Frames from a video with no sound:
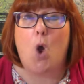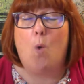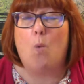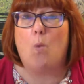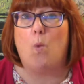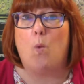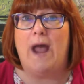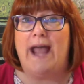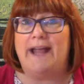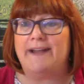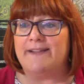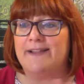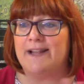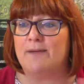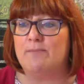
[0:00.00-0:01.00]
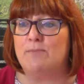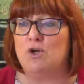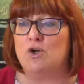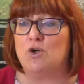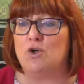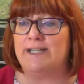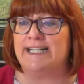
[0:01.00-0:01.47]
When the
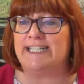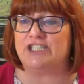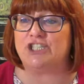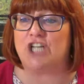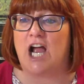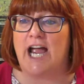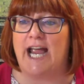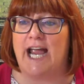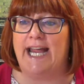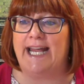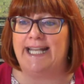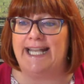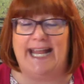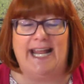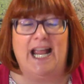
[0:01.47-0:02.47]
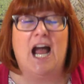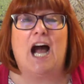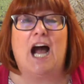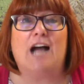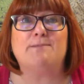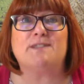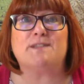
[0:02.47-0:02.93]
moon is shining,
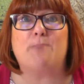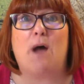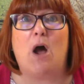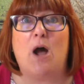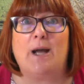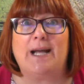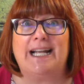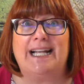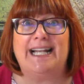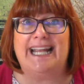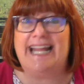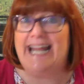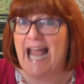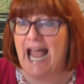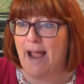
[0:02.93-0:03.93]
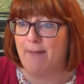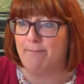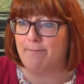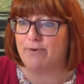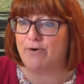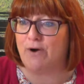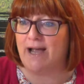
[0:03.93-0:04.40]
I'm sparkly
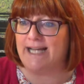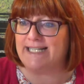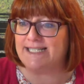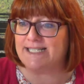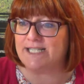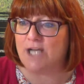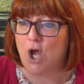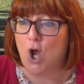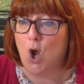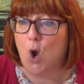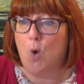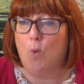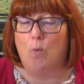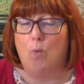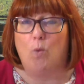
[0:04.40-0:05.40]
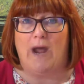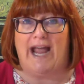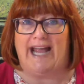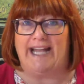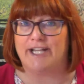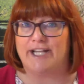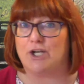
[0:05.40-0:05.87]
and bright.
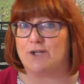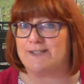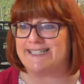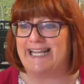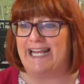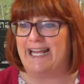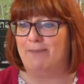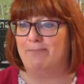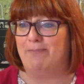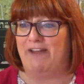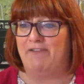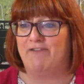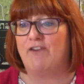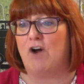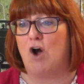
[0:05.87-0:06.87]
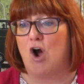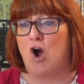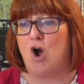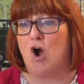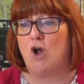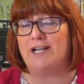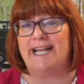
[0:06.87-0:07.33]
When you see me
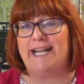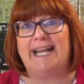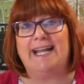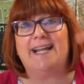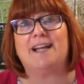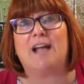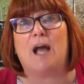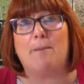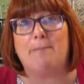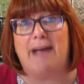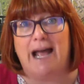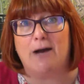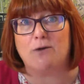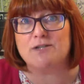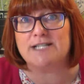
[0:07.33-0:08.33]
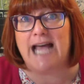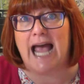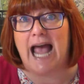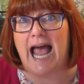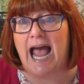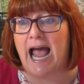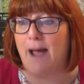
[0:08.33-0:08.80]
falling, come out
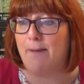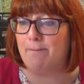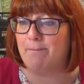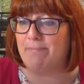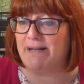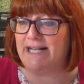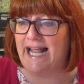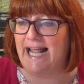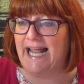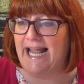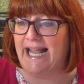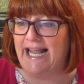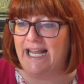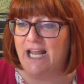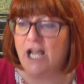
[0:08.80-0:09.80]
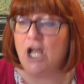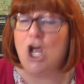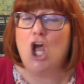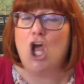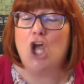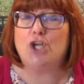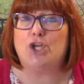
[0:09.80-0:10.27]
and play.
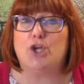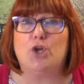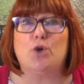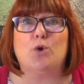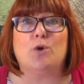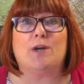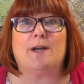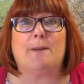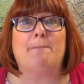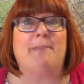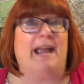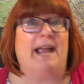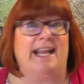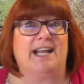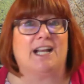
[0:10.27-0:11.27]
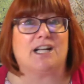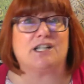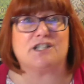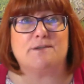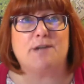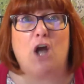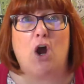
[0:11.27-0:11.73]
You can make a
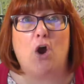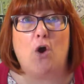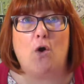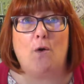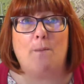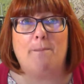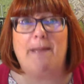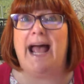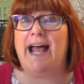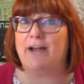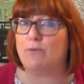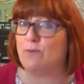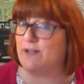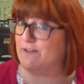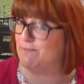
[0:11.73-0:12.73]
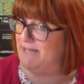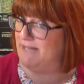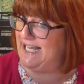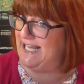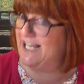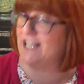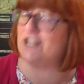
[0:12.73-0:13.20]
snowman with
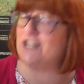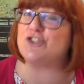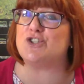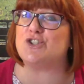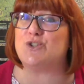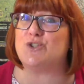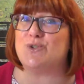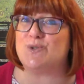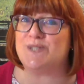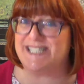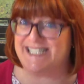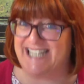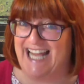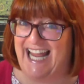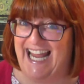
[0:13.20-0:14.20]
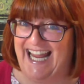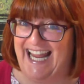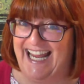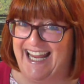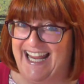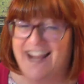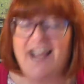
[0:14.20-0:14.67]
me
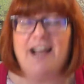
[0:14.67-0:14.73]
today.